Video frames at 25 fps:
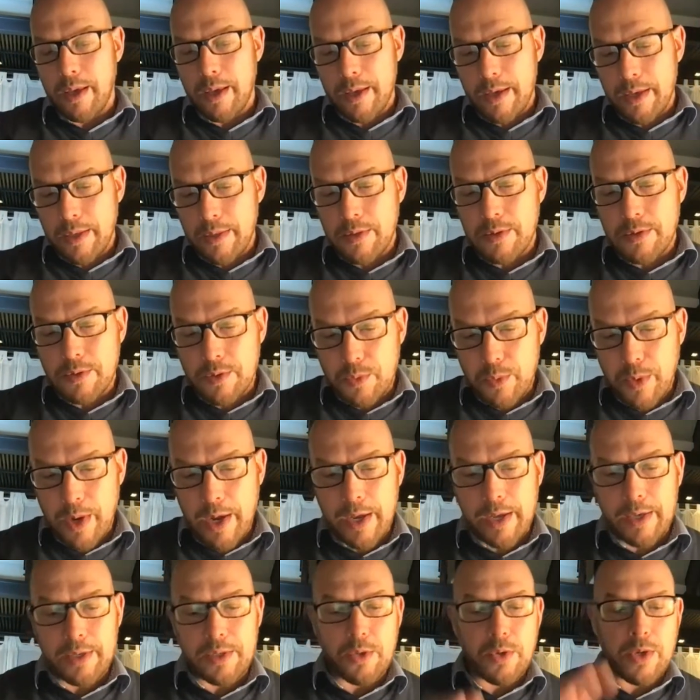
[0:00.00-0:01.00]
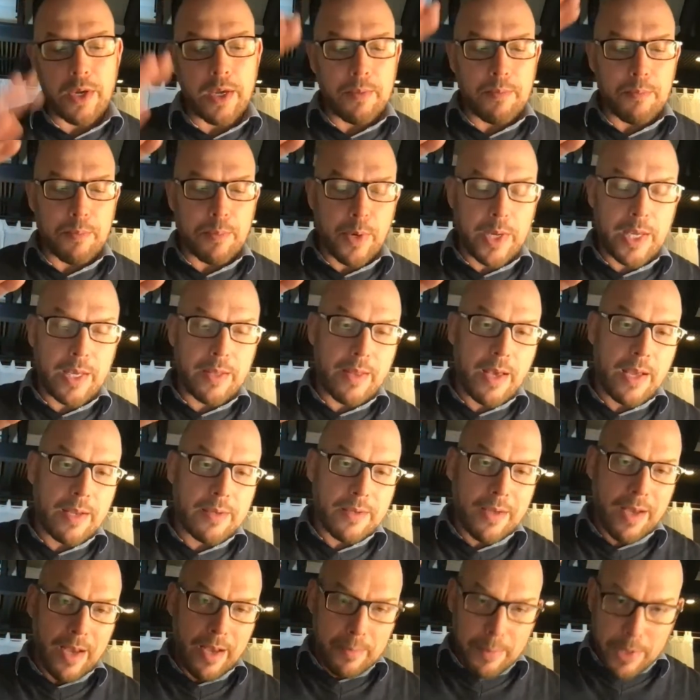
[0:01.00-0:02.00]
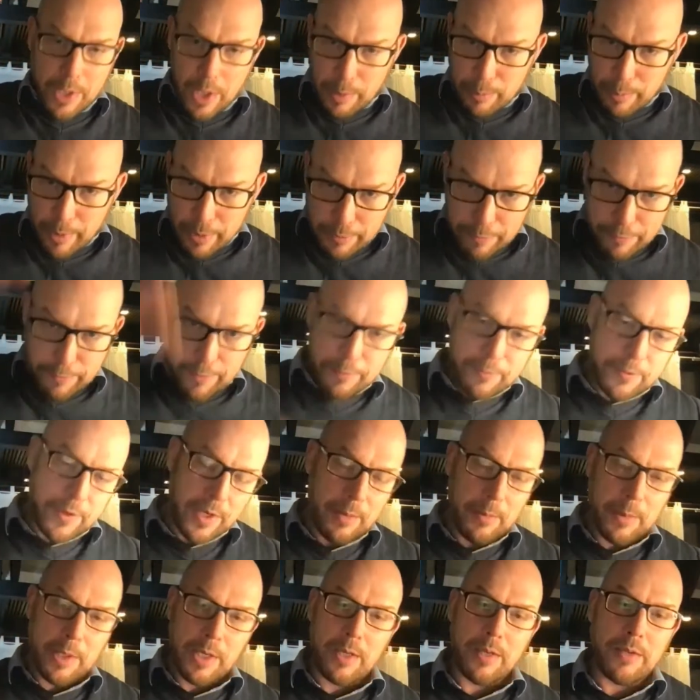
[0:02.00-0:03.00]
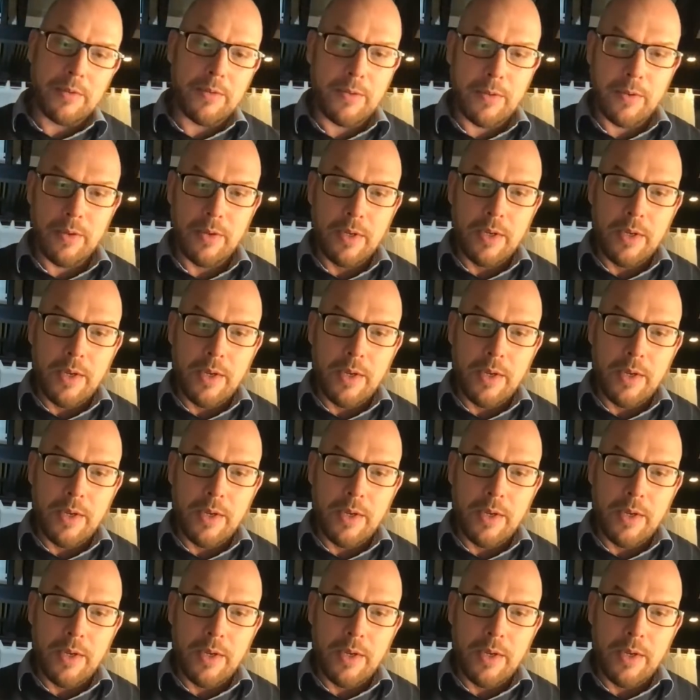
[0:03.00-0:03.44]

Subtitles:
in this way, you can bring that time down by 50 minutes,